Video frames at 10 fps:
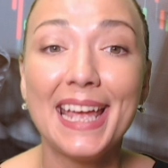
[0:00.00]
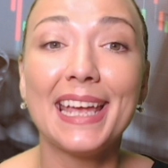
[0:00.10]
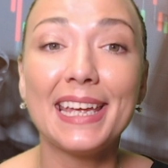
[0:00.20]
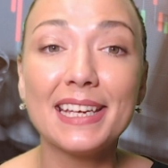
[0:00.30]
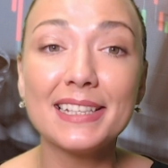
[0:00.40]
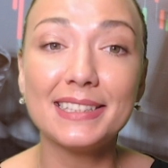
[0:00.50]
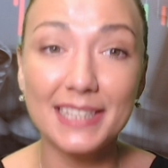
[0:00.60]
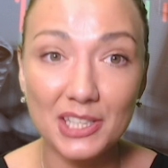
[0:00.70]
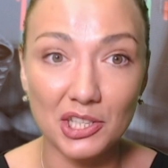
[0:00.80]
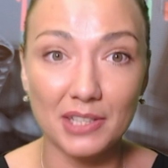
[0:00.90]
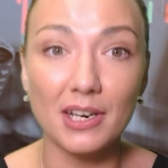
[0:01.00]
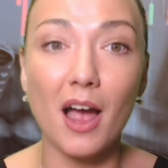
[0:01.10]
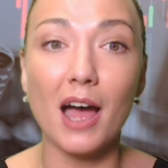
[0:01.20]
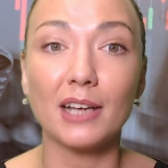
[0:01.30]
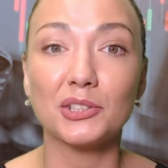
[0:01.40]
In addition
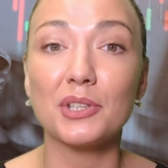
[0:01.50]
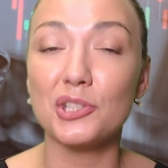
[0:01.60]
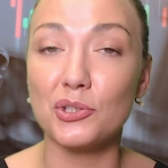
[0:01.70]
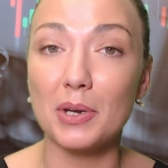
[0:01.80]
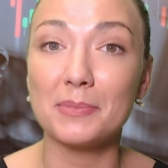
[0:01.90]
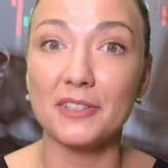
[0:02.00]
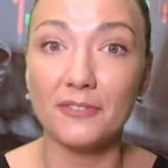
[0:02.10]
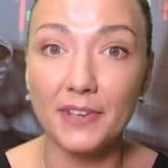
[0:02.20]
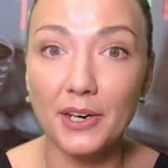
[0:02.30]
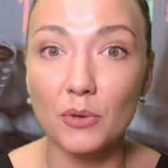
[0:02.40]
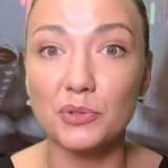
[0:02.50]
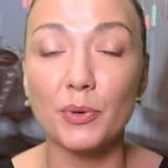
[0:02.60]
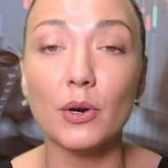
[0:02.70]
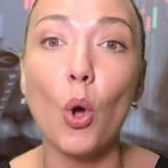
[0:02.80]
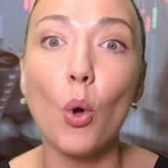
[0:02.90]
uh, to the streams and videos,
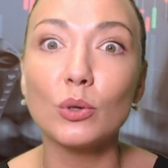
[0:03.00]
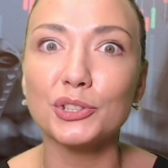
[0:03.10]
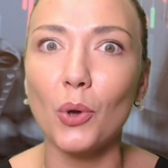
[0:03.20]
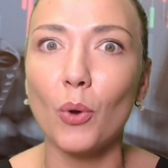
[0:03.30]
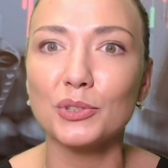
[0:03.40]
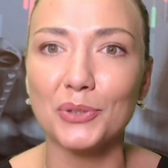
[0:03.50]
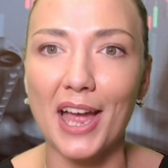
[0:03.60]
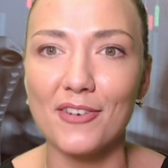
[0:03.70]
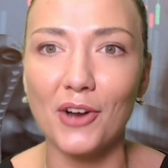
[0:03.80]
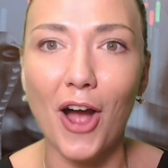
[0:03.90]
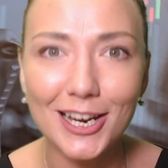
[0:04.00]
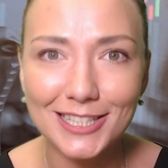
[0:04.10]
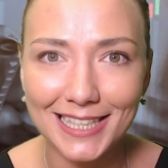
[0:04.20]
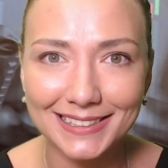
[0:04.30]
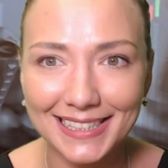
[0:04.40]
we're also going to have
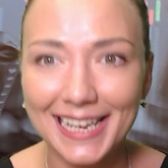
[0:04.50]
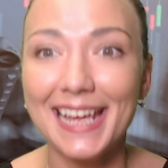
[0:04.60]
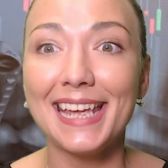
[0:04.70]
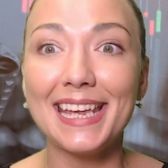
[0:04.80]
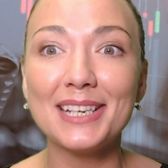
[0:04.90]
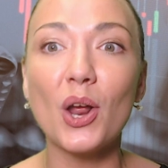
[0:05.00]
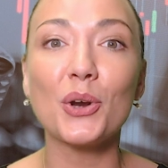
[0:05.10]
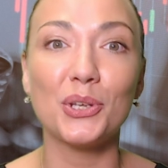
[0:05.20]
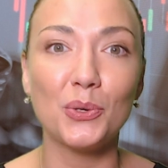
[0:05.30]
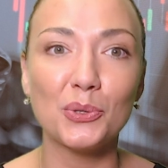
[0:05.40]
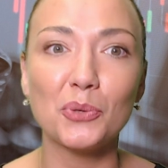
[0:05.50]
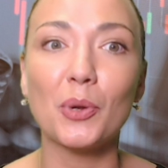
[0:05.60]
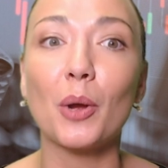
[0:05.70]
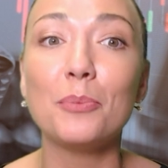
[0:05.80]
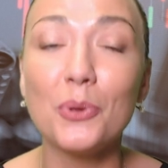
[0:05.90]
contests in our YouTube
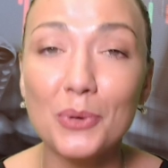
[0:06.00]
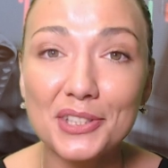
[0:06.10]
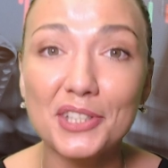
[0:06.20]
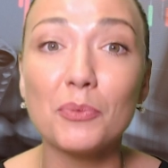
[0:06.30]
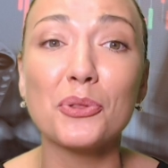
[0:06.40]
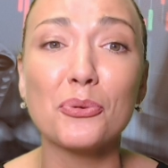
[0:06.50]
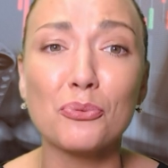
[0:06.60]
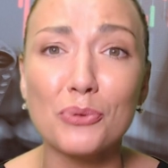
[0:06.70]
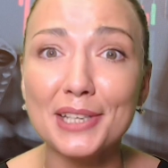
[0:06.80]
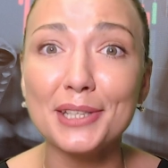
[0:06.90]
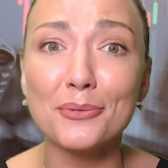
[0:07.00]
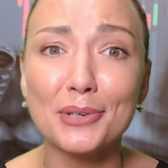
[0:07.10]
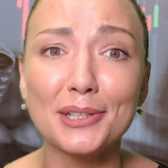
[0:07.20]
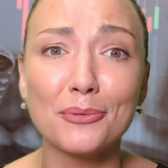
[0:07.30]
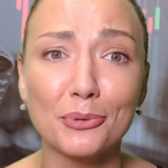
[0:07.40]
community with really,
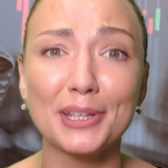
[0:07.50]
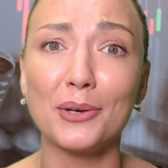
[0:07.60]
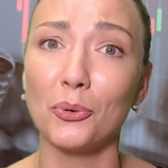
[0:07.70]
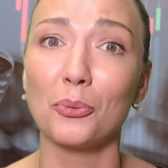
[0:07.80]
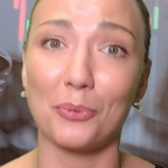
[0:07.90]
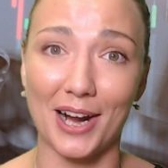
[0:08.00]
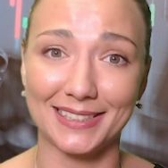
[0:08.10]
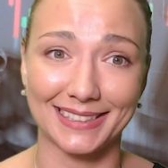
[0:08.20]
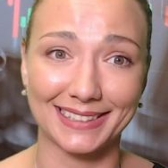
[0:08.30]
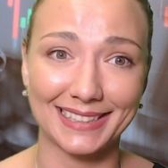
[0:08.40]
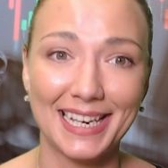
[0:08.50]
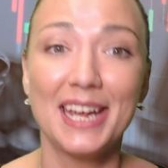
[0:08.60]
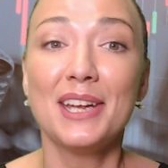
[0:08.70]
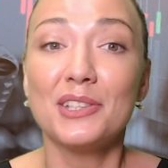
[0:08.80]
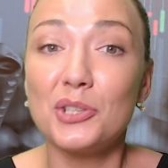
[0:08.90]
really, really cool prizes.
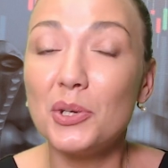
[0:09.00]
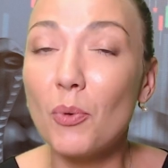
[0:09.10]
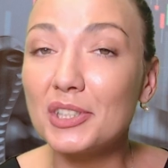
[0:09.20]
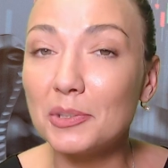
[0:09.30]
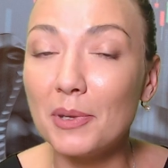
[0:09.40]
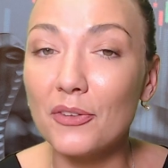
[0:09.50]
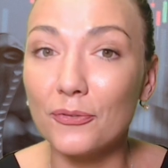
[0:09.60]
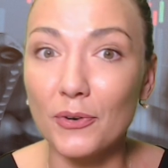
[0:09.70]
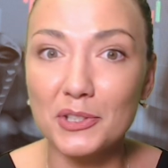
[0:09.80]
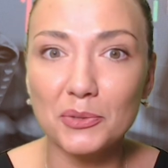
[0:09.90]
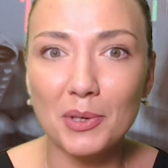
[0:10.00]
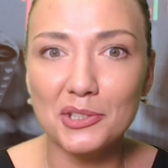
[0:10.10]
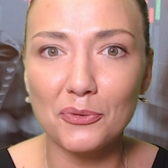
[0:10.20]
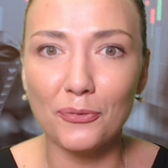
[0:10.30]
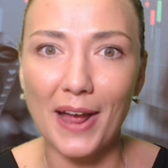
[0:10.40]
Do you want to be the first one
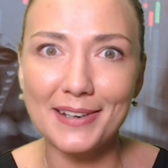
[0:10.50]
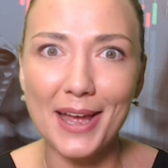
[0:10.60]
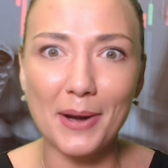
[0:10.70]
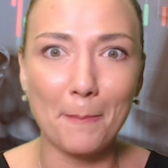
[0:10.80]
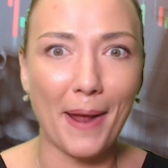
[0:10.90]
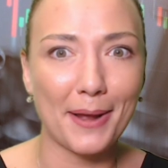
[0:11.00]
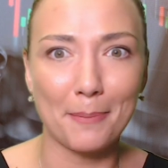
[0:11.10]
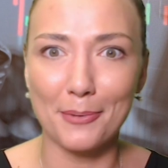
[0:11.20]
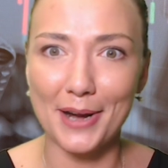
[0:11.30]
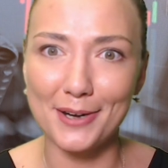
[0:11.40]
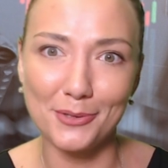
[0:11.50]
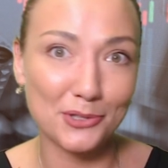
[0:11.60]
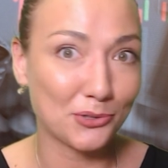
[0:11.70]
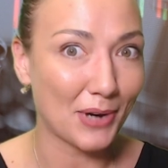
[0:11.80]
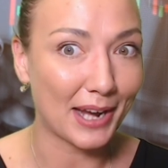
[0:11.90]
to find out about a brand new
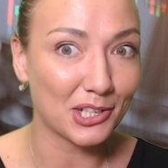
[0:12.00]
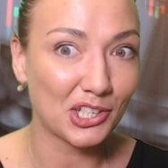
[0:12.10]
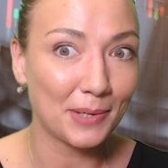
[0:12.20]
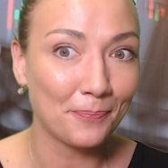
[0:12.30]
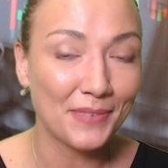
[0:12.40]
strategy?